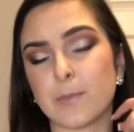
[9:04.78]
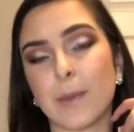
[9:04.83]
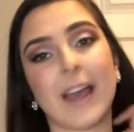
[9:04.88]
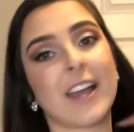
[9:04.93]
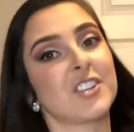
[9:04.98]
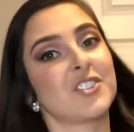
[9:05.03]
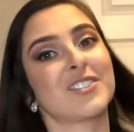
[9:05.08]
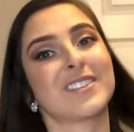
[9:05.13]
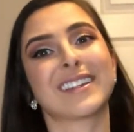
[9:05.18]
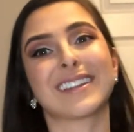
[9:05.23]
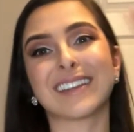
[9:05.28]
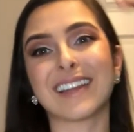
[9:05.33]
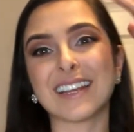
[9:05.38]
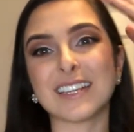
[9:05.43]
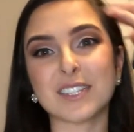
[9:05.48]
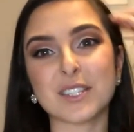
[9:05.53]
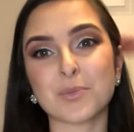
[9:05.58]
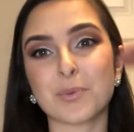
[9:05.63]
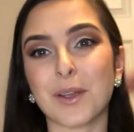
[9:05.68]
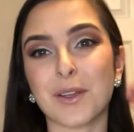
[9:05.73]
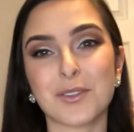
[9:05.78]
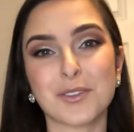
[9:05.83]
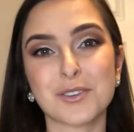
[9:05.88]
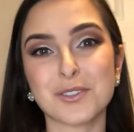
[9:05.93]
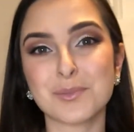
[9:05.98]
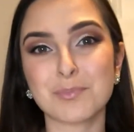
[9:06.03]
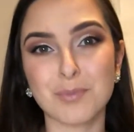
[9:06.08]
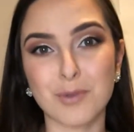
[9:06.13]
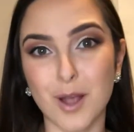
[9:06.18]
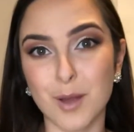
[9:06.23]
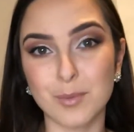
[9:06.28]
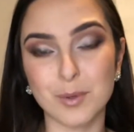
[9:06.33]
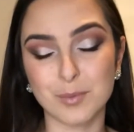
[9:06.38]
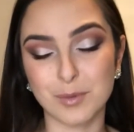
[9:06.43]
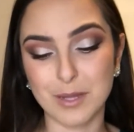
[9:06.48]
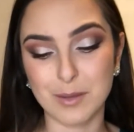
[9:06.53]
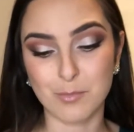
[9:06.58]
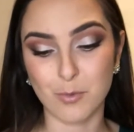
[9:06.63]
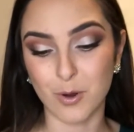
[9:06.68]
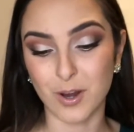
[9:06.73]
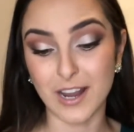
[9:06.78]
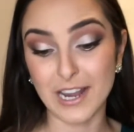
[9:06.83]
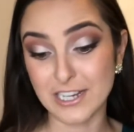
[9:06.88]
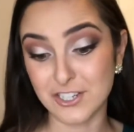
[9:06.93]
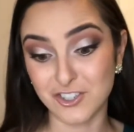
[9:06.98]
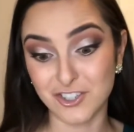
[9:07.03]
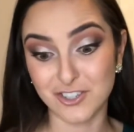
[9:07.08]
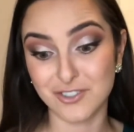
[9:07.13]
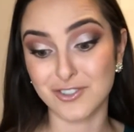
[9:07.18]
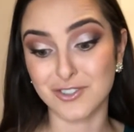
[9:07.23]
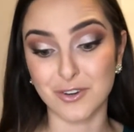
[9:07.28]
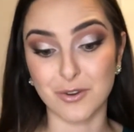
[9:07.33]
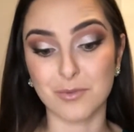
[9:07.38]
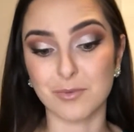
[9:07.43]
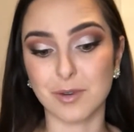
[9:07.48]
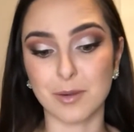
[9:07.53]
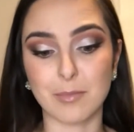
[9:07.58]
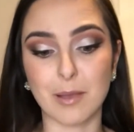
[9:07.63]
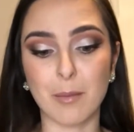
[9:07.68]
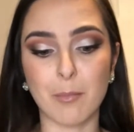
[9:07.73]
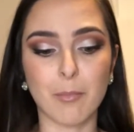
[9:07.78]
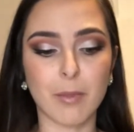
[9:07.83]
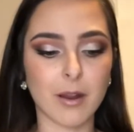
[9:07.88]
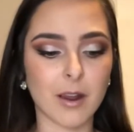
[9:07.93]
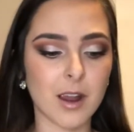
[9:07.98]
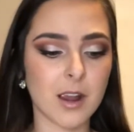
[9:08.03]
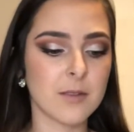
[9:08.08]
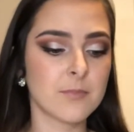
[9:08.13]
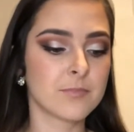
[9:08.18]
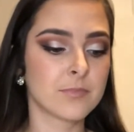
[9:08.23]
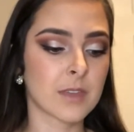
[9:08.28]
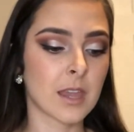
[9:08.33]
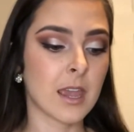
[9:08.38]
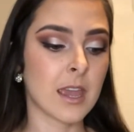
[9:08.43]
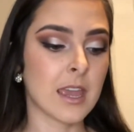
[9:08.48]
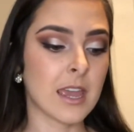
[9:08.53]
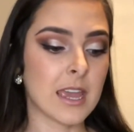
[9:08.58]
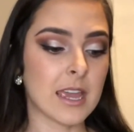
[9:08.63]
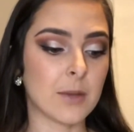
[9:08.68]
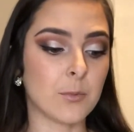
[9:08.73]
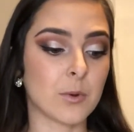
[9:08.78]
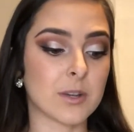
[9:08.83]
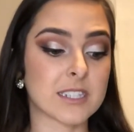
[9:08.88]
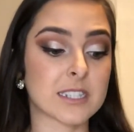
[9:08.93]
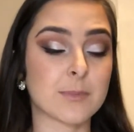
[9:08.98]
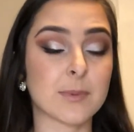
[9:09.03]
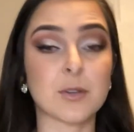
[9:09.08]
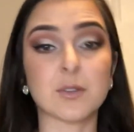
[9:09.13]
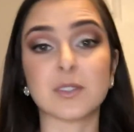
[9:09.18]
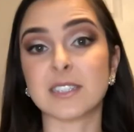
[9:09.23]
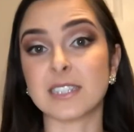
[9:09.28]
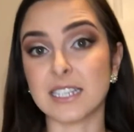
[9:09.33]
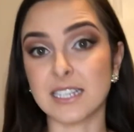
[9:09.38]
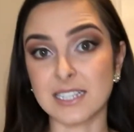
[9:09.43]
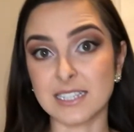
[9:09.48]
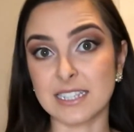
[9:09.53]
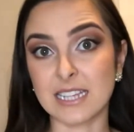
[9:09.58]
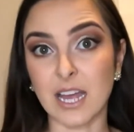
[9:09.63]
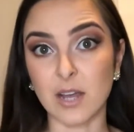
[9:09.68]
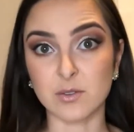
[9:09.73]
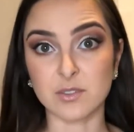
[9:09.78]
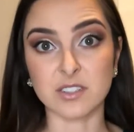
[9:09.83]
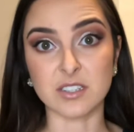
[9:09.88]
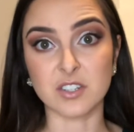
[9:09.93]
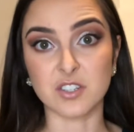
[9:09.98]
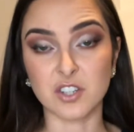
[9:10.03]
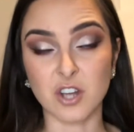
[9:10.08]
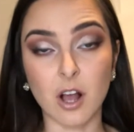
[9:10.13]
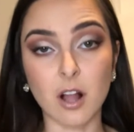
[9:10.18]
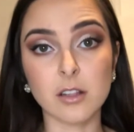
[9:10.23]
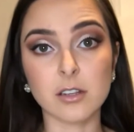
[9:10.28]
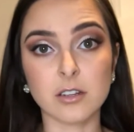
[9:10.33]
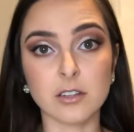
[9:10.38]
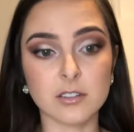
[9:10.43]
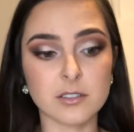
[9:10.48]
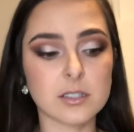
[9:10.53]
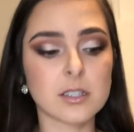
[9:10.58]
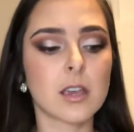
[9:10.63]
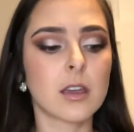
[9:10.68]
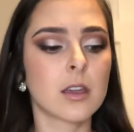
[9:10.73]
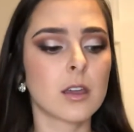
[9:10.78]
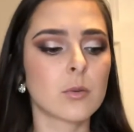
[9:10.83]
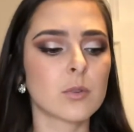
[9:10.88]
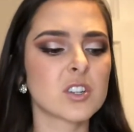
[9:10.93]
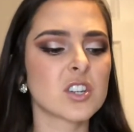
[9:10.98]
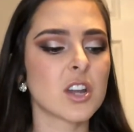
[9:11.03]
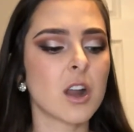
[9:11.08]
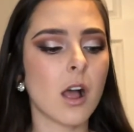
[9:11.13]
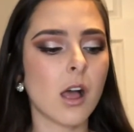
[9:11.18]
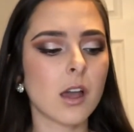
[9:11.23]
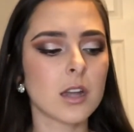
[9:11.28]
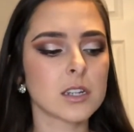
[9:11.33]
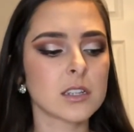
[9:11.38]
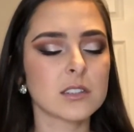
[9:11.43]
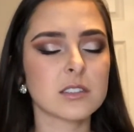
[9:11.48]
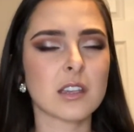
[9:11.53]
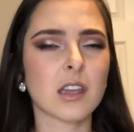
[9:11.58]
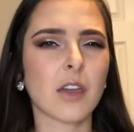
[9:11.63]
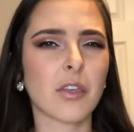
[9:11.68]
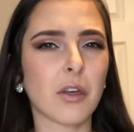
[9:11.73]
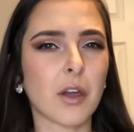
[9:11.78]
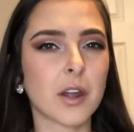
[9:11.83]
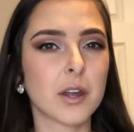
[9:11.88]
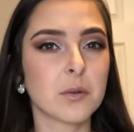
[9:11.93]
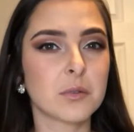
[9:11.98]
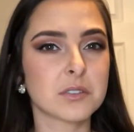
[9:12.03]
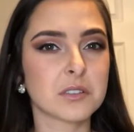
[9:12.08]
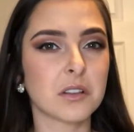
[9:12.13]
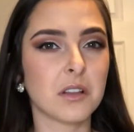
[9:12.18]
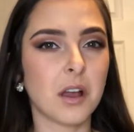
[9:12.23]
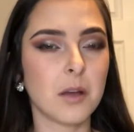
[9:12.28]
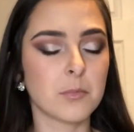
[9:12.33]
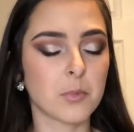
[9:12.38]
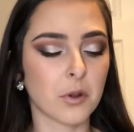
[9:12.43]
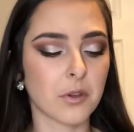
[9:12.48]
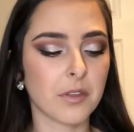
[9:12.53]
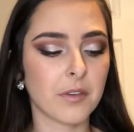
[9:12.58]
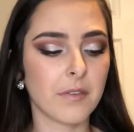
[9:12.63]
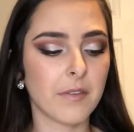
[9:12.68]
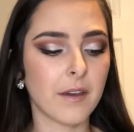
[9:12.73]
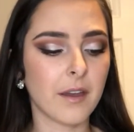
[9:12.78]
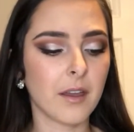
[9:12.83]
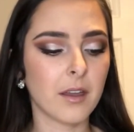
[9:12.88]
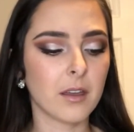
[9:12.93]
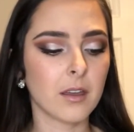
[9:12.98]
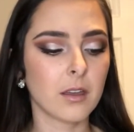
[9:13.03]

pageant, and I swear there's probably more, I just don't remember, was about $6,000, which in all honesty, I thought it was a lot more than that.